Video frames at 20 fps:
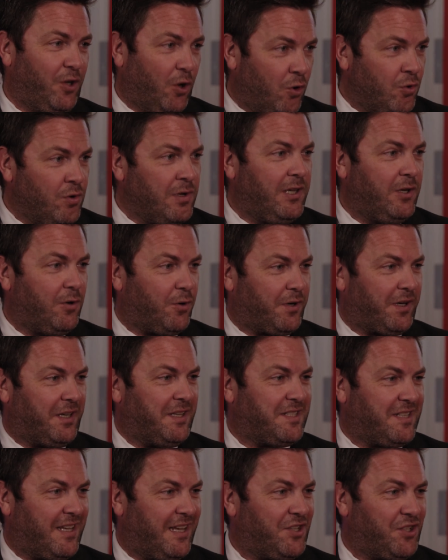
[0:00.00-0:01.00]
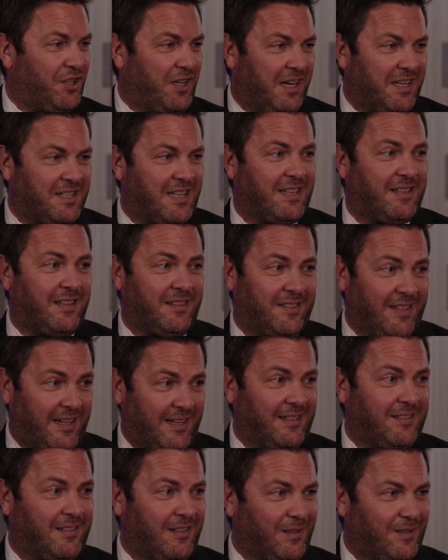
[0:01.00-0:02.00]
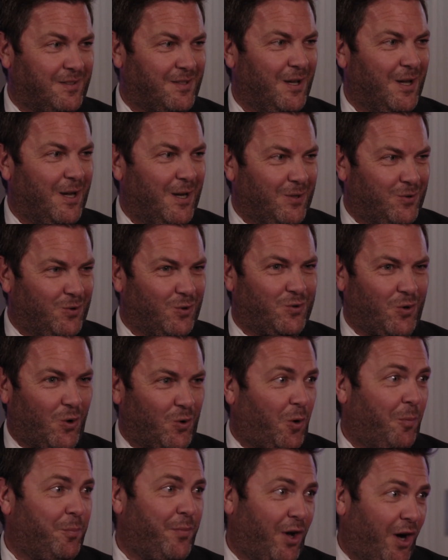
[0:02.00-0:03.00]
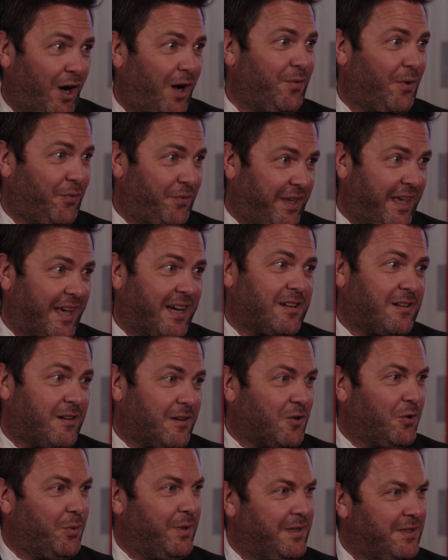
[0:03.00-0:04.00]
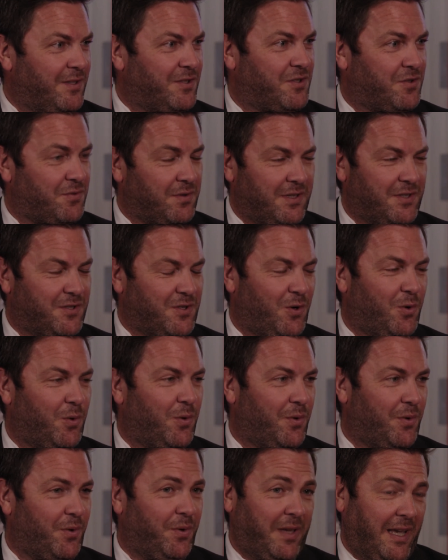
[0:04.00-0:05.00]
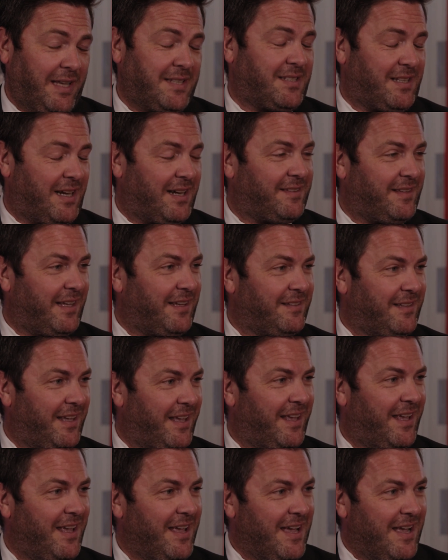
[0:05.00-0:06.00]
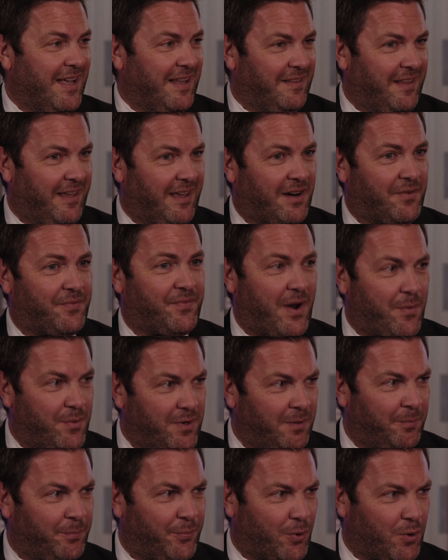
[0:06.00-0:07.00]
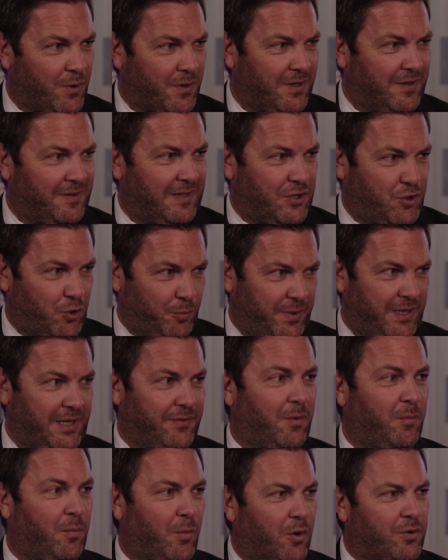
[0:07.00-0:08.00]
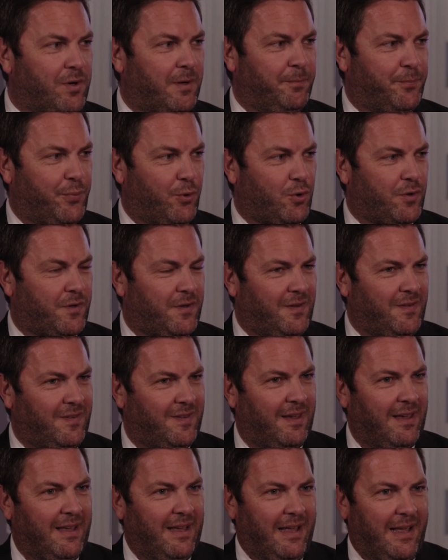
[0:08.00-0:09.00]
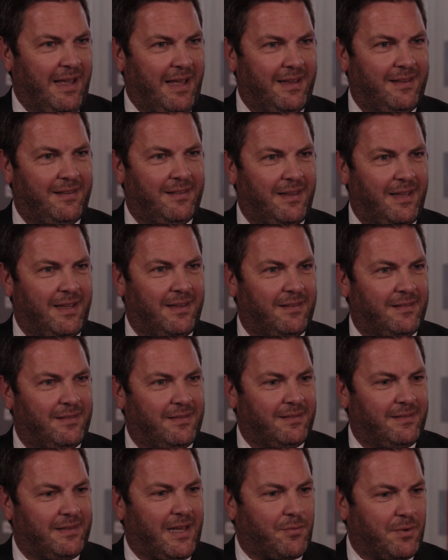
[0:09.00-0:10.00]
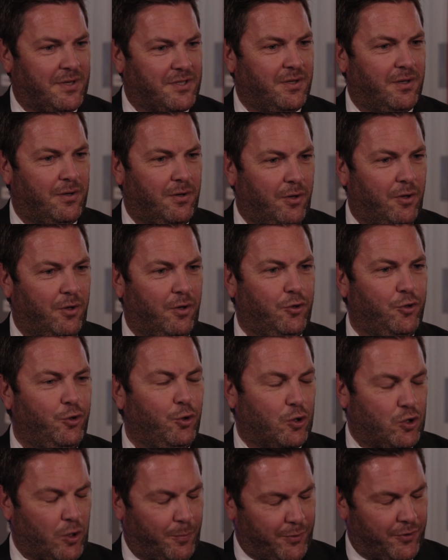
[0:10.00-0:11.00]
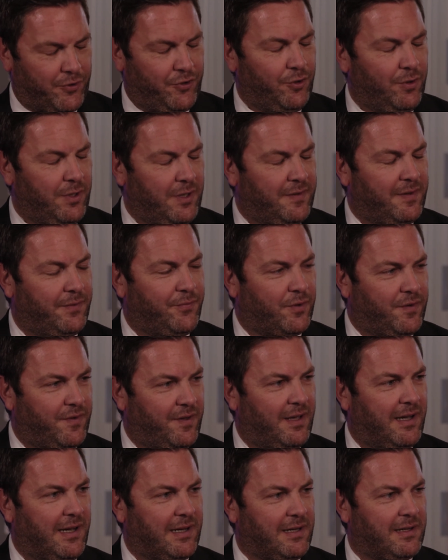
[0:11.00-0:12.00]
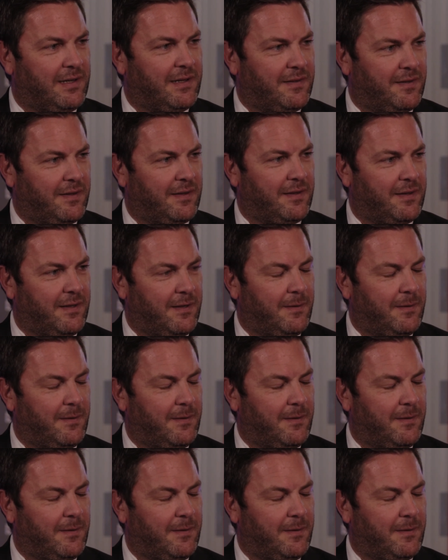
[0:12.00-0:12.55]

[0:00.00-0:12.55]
the only organization that is entitled to talk on behalf of the air cargo industry. So yes, I think they are very important. They should be even more important, and there is a huge opportunity for TIACA, I think.